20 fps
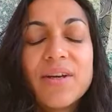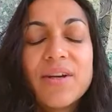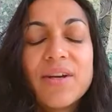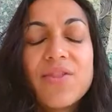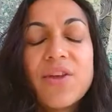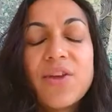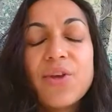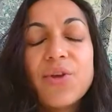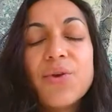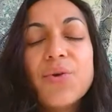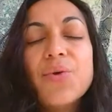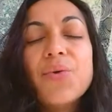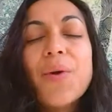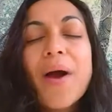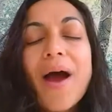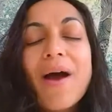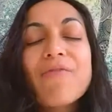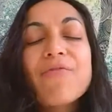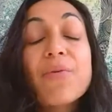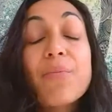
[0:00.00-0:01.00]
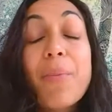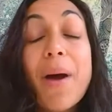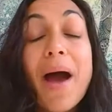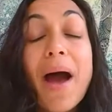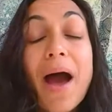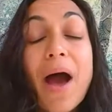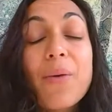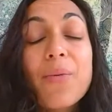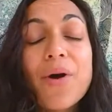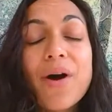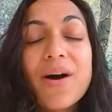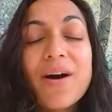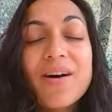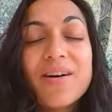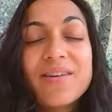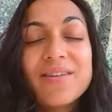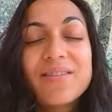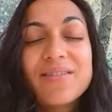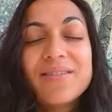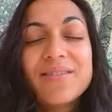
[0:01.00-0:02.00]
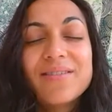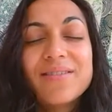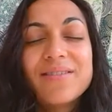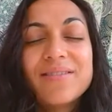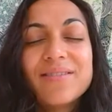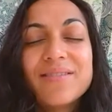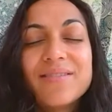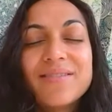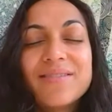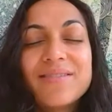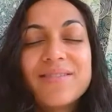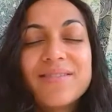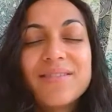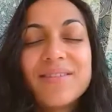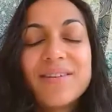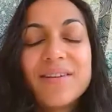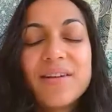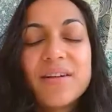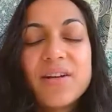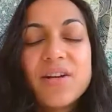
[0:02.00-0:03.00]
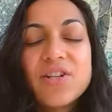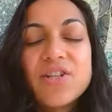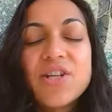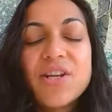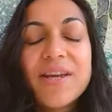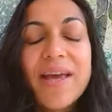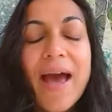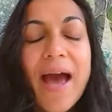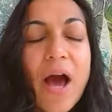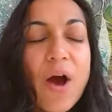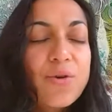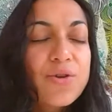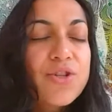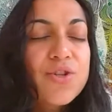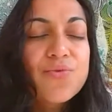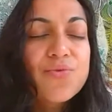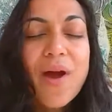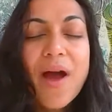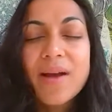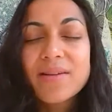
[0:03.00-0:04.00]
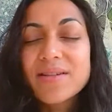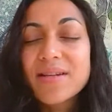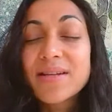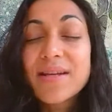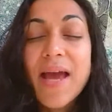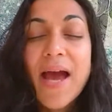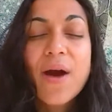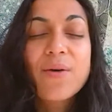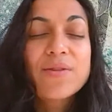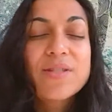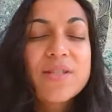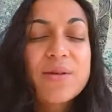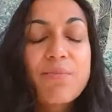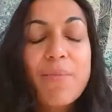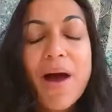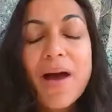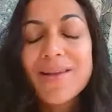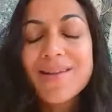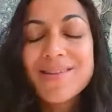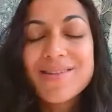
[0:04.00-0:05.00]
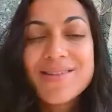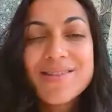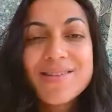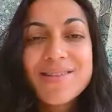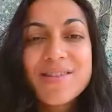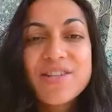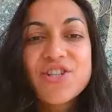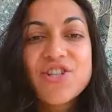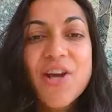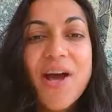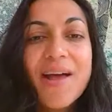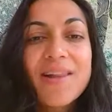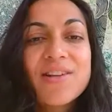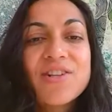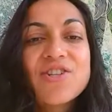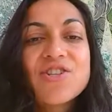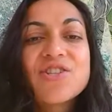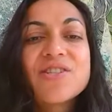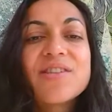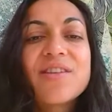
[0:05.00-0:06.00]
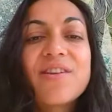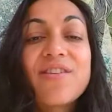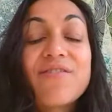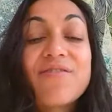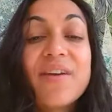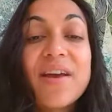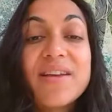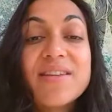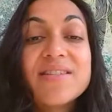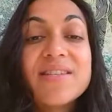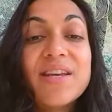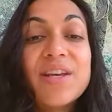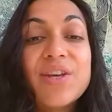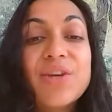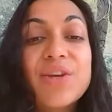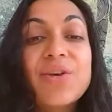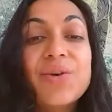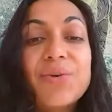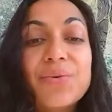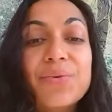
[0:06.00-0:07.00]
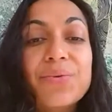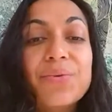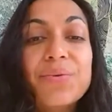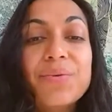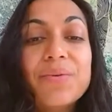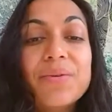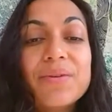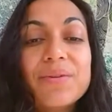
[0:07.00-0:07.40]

that you have the power to counteract and counterbalance the challenges that are facing you,